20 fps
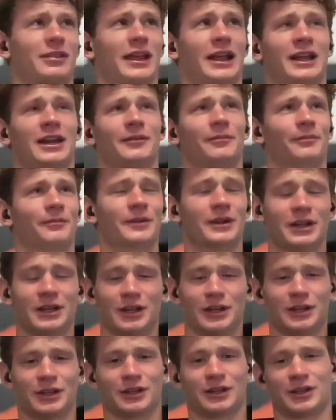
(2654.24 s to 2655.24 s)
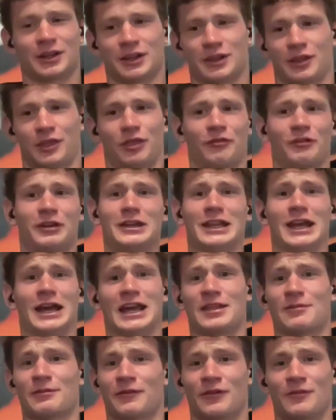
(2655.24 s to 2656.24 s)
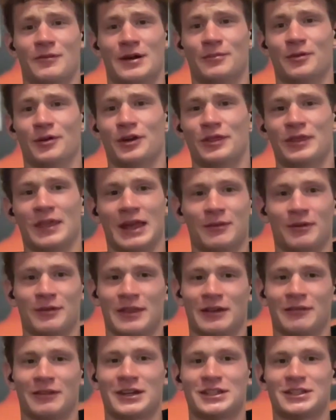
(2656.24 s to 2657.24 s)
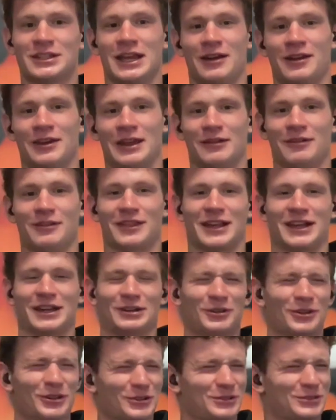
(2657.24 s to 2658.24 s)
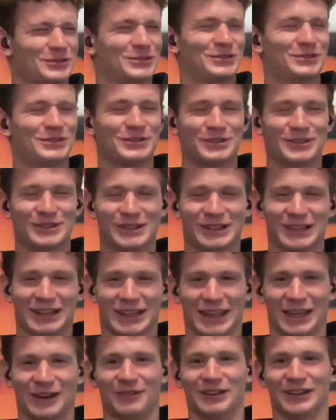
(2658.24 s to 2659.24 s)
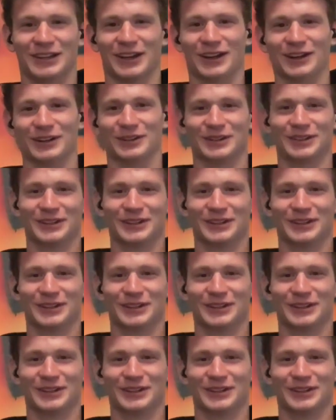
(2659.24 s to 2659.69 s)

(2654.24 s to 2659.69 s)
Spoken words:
like 3 days before my birthday when they reached out, and I was like, "Oof, there we go."